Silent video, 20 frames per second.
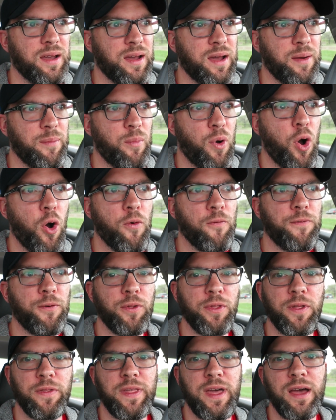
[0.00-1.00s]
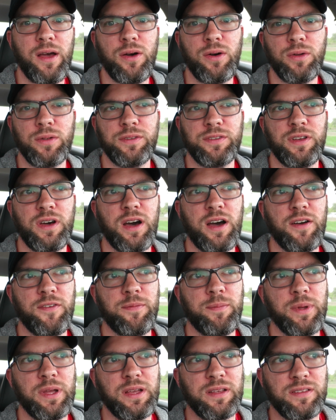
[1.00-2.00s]
I'm hopeful that holds
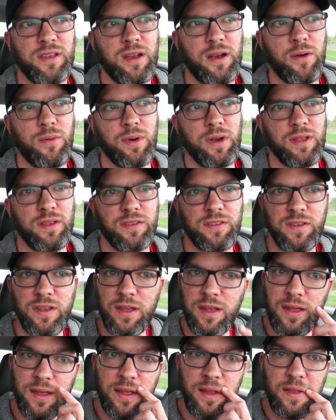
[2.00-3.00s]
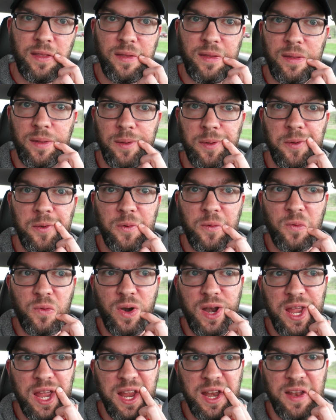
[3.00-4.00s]
off because I don't want to sit in the
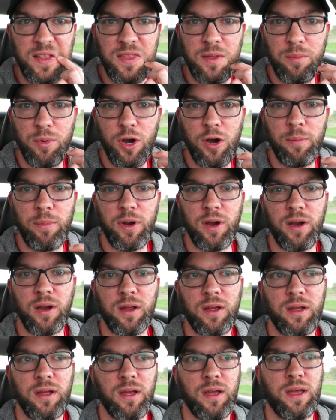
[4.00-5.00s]
rain at the ballpark.